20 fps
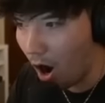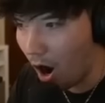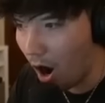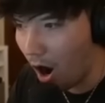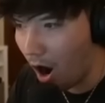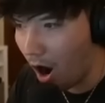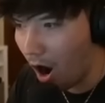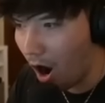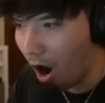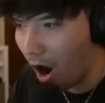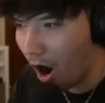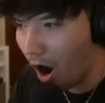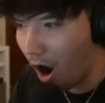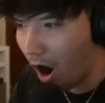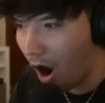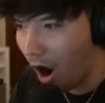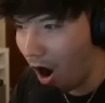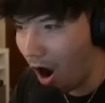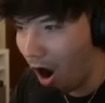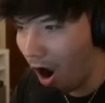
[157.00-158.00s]

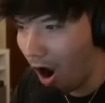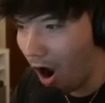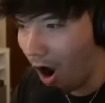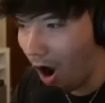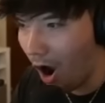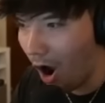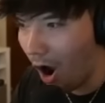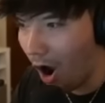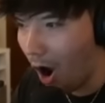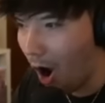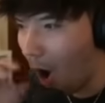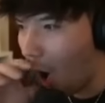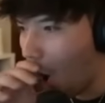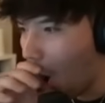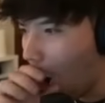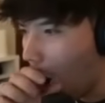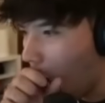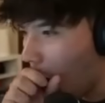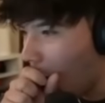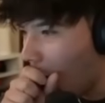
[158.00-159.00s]

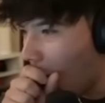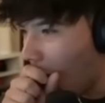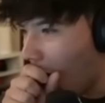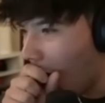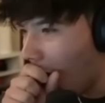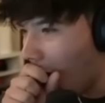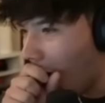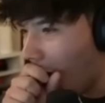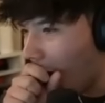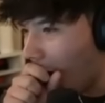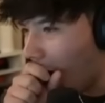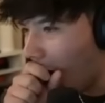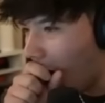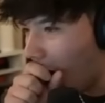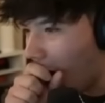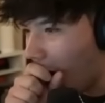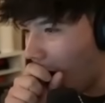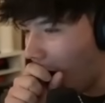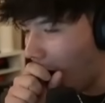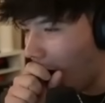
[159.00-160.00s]

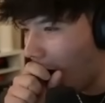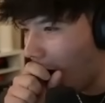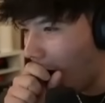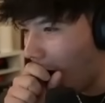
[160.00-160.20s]
[no speech]